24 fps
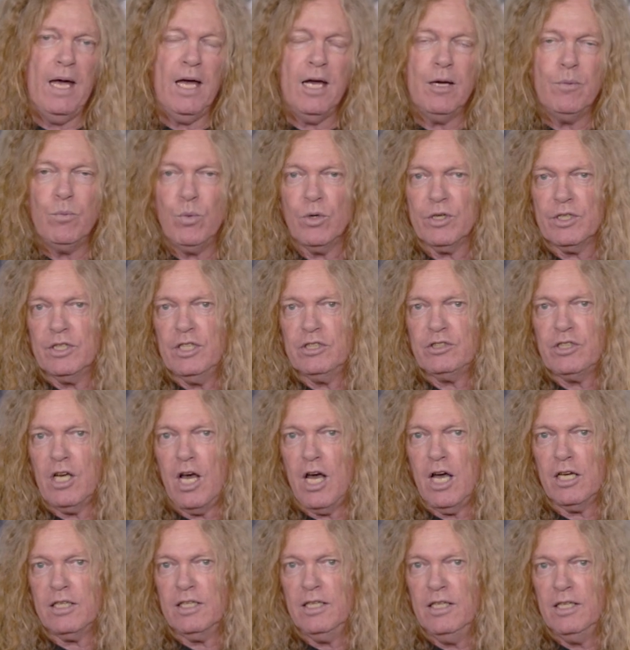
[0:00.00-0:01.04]
um, we're going to
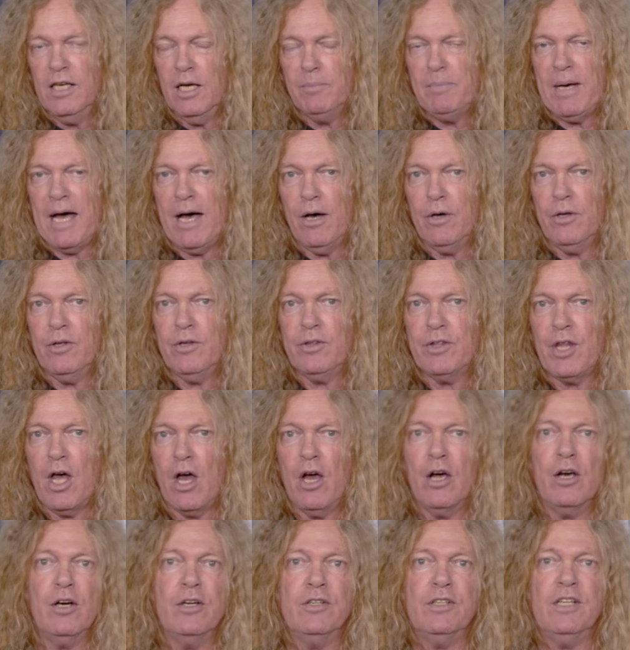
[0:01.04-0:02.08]
talk about the
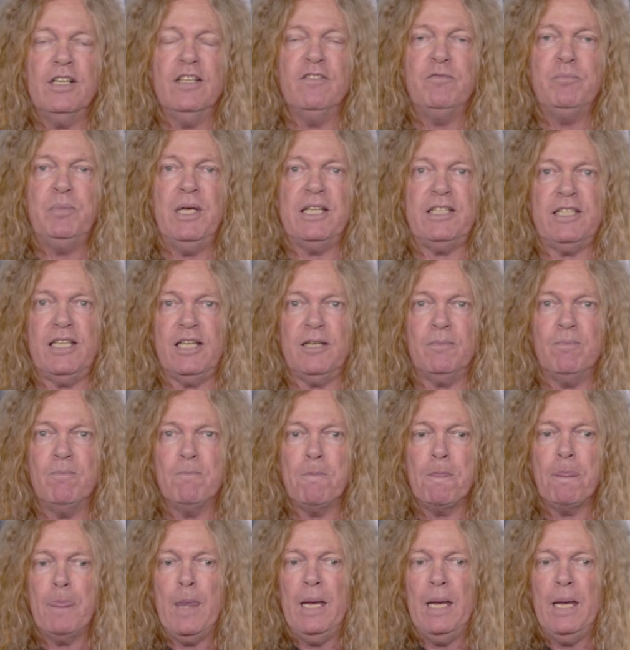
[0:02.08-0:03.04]
art of picking.